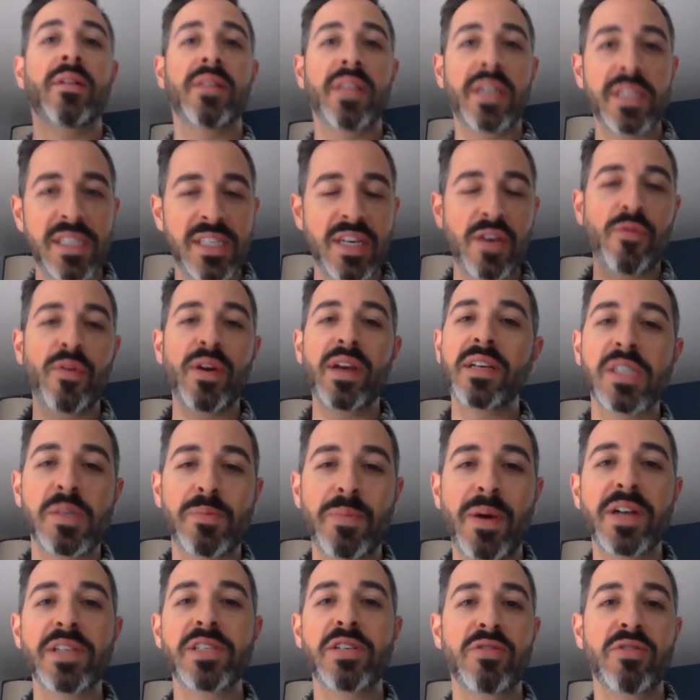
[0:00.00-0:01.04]
Let's see if we can
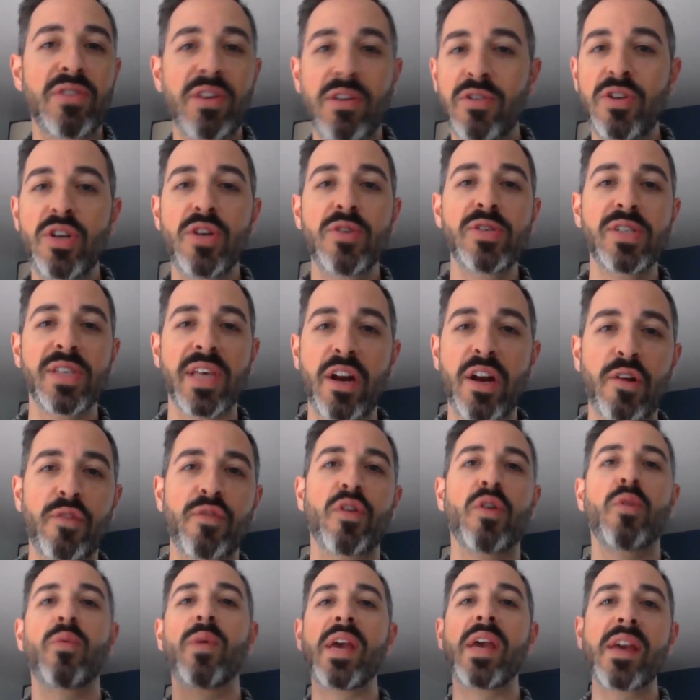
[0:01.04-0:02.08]
sponsor their newsletter
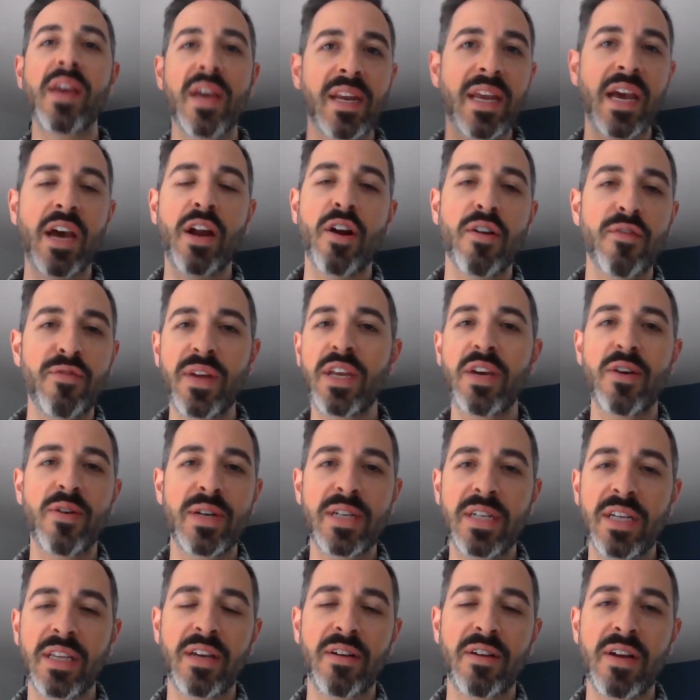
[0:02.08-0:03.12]
for a week and get our
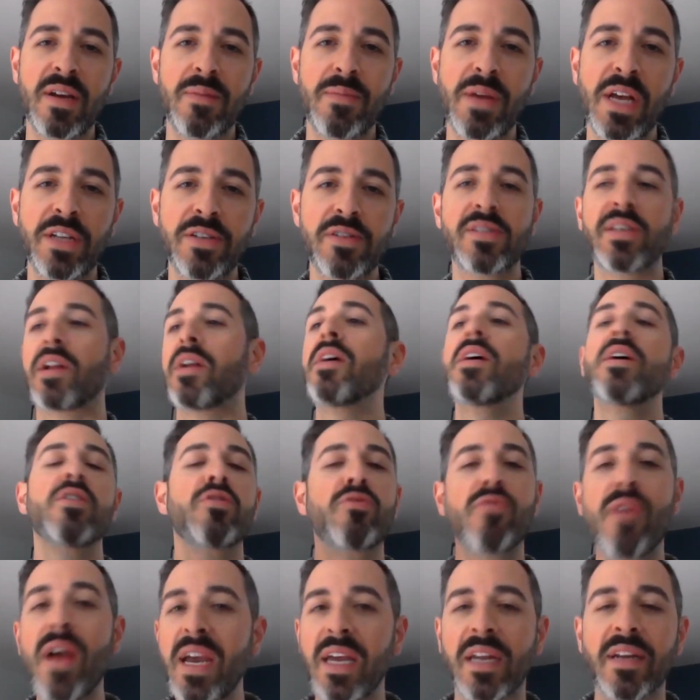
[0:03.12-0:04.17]
video into their email newsletter.
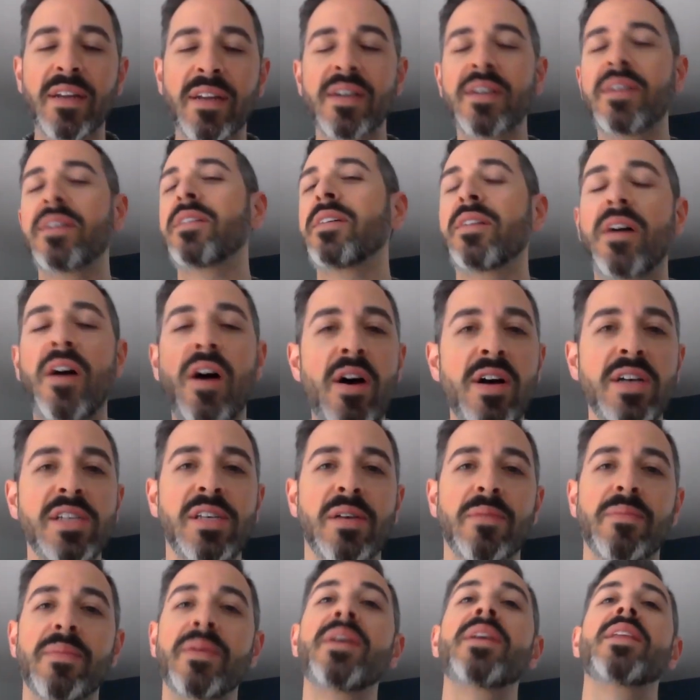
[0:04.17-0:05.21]
Great,
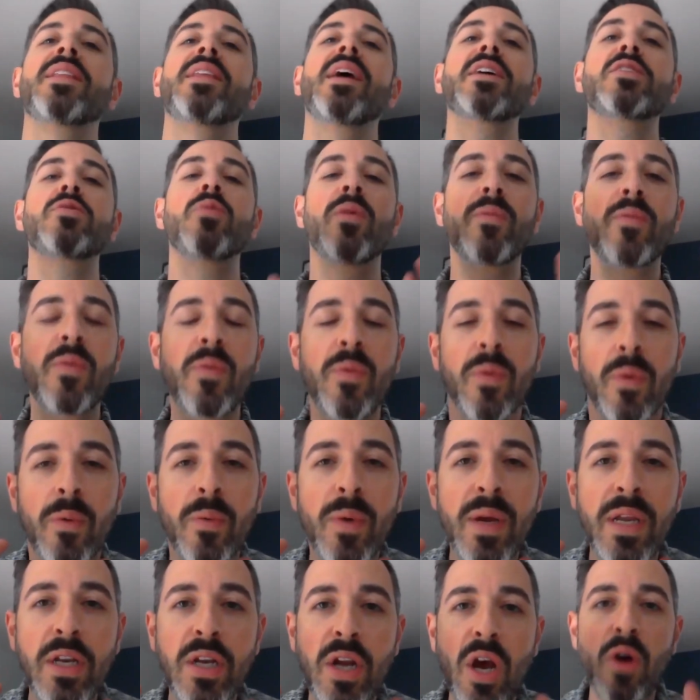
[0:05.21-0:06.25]
awesome. That's what
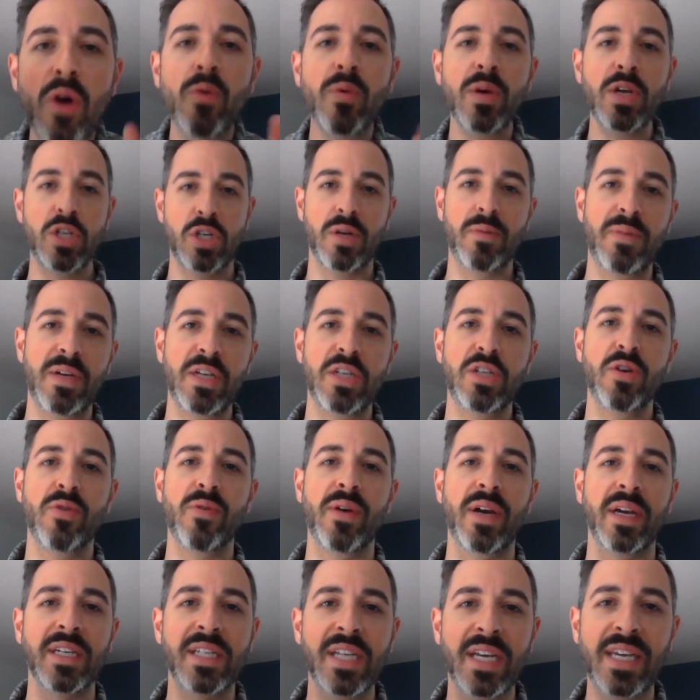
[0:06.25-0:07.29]
we know we should be
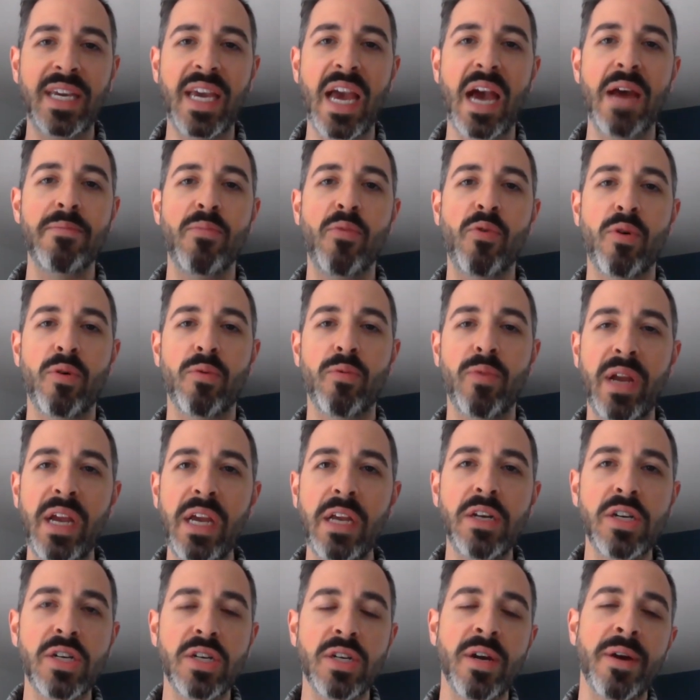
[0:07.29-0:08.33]
doing to get more
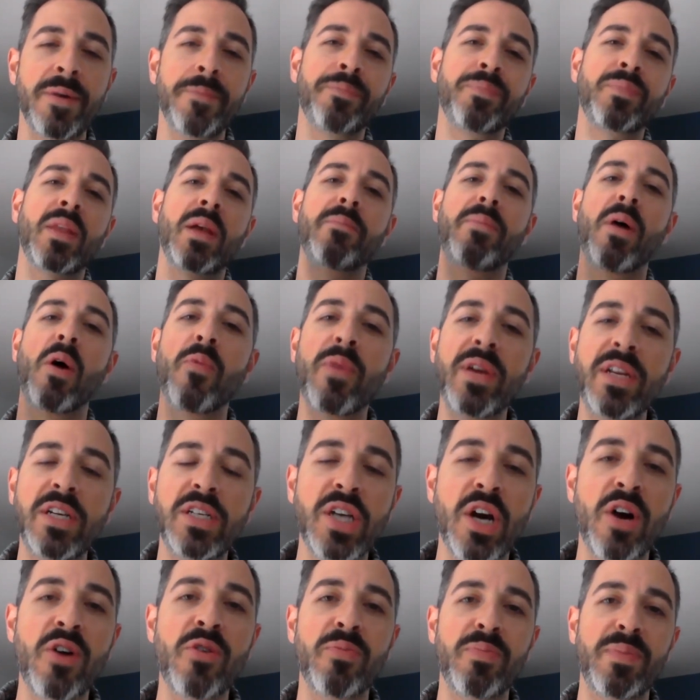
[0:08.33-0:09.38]
reach, but we
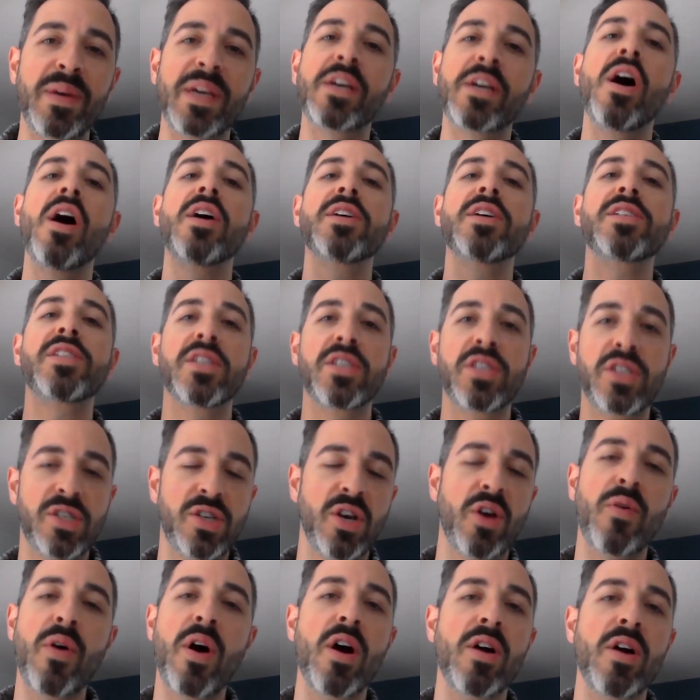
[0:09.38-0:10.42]
don't because it's
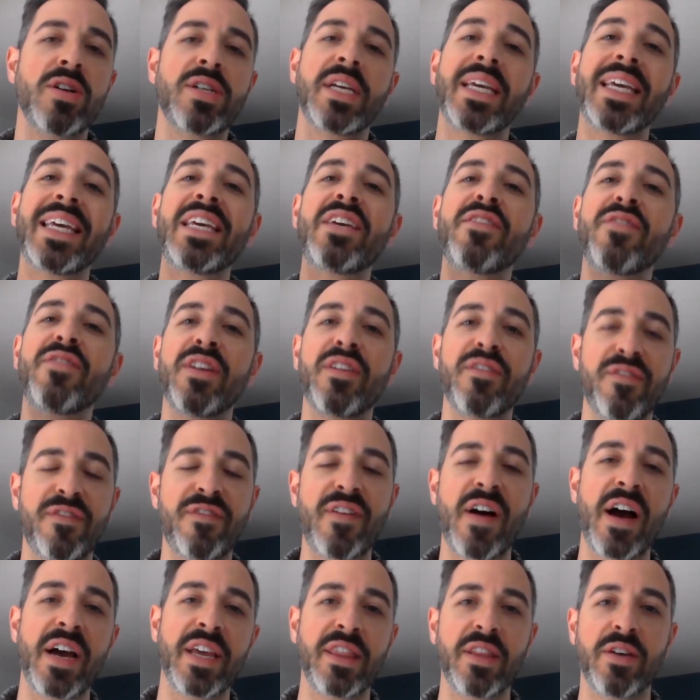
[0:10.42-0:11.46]
so hard to even
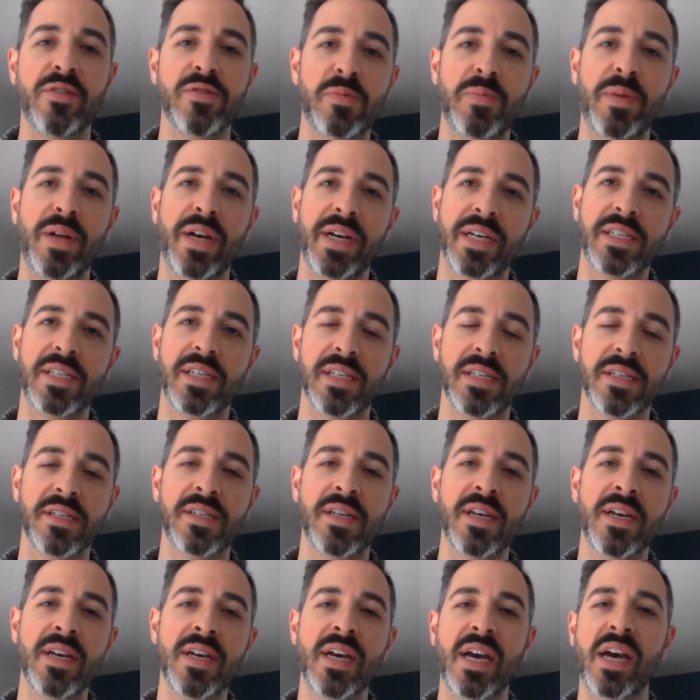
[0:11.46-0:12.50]
find those
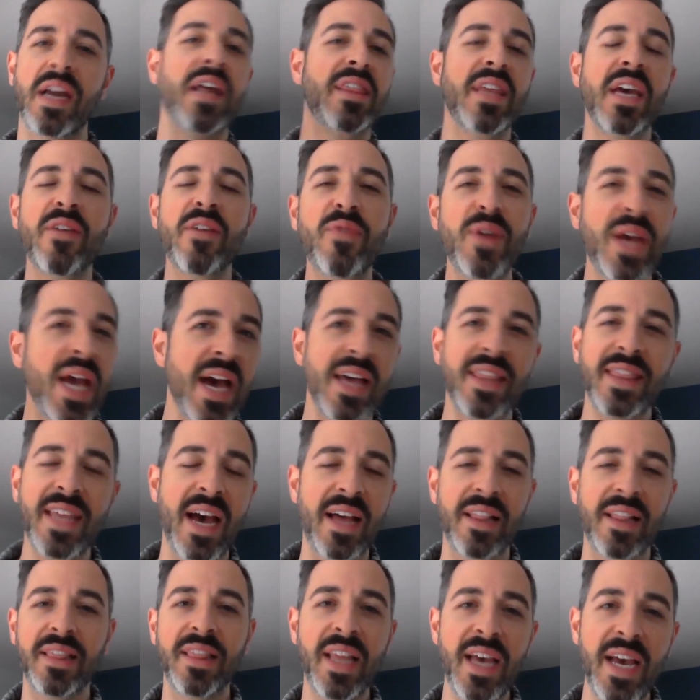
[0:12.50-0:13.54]
places. And I think if we had
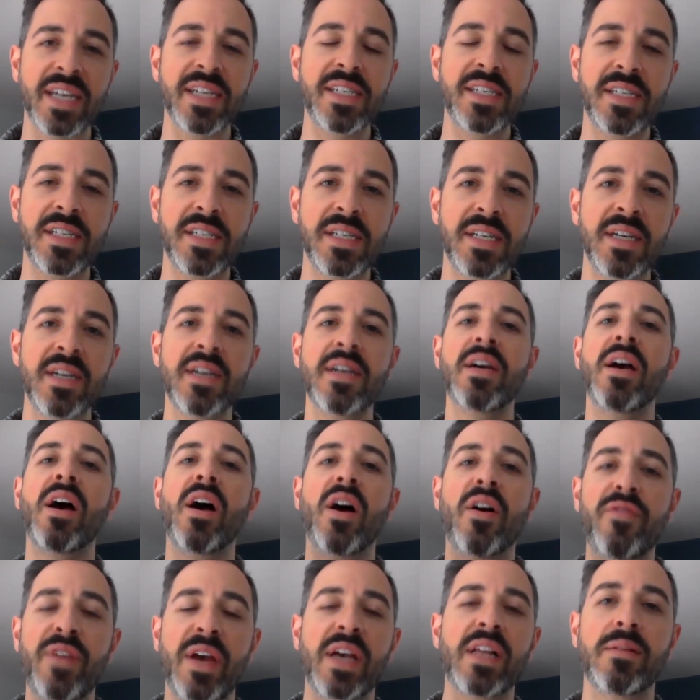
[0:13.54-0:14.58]
that list
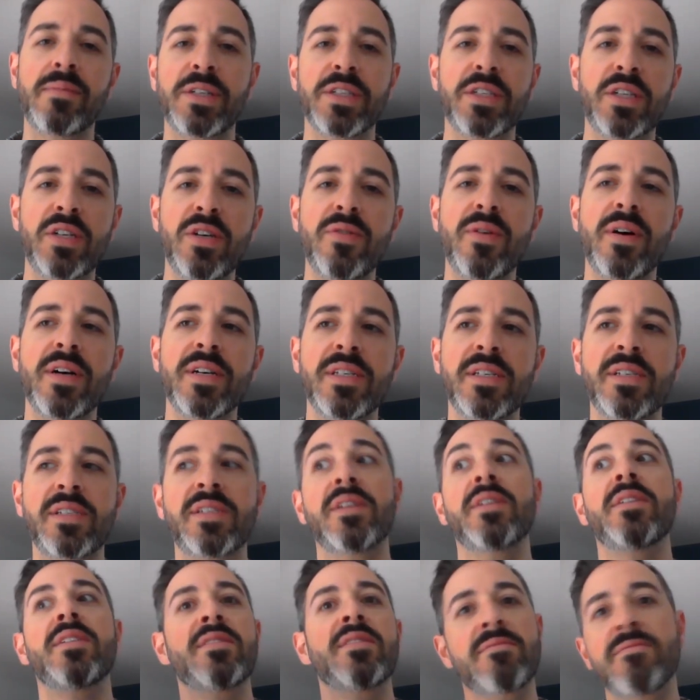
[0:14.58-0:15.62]
available to
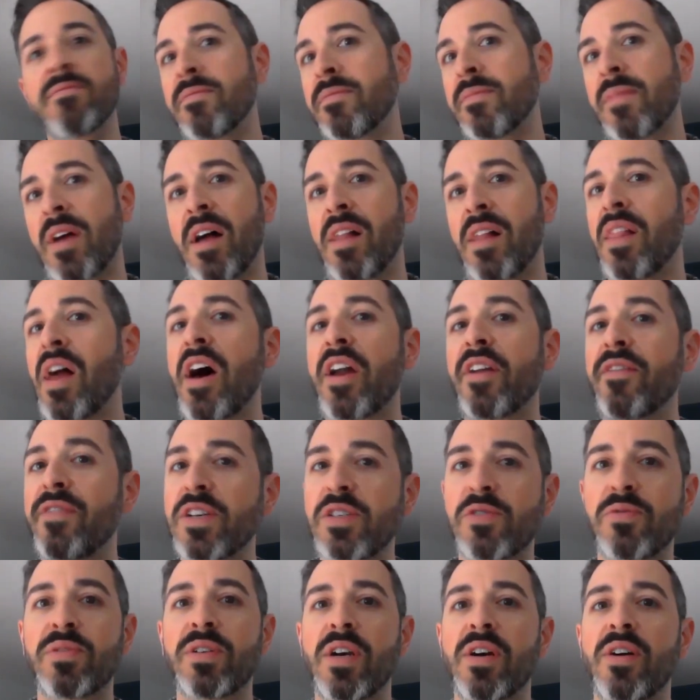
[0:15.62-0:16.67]
us, a lot of
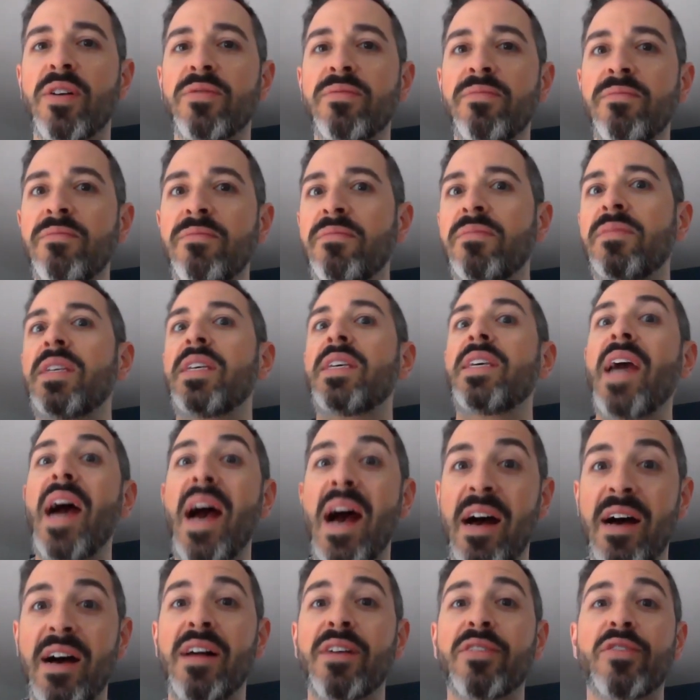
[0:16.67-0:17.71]
us would go,
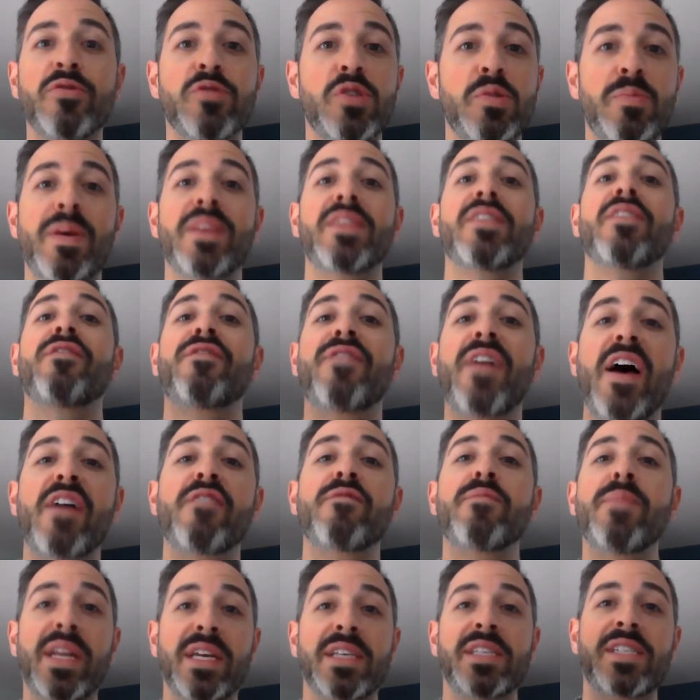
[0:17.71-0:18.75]
yeah, I'll go spend the
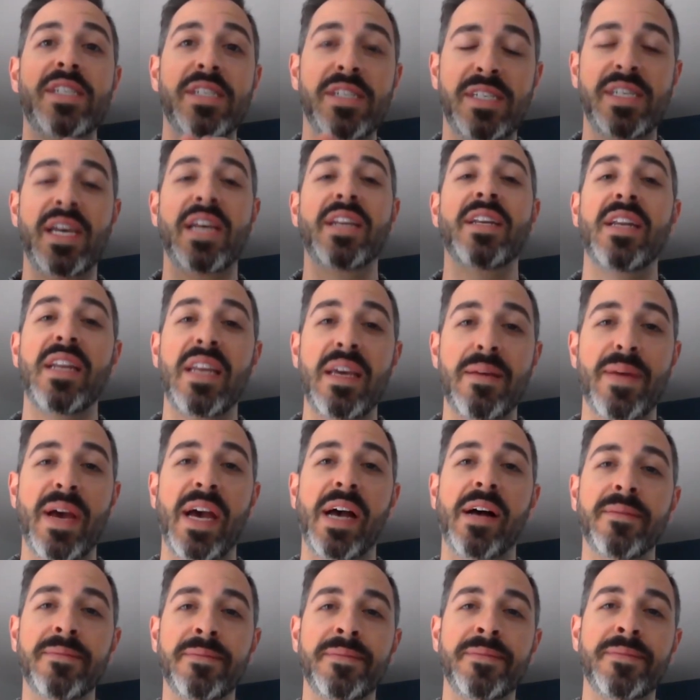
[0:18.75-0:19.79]
5 minutes to send an
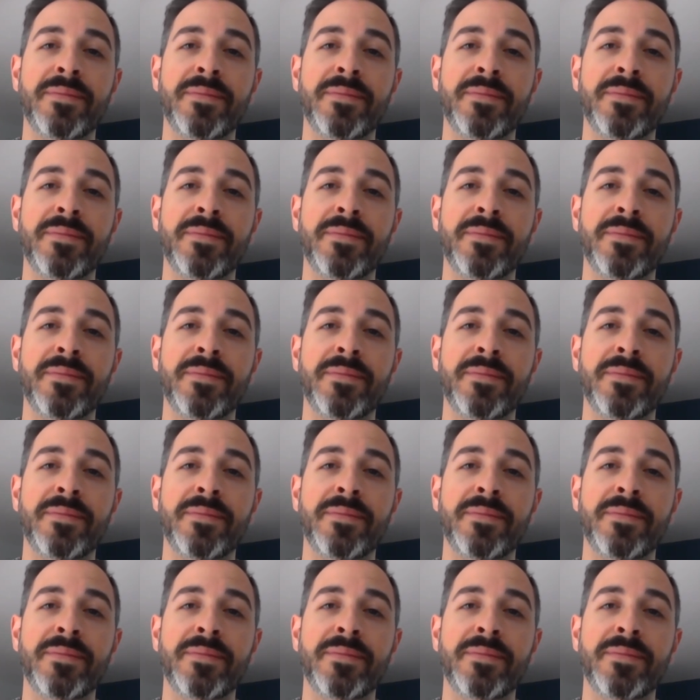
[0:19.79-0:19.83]
email.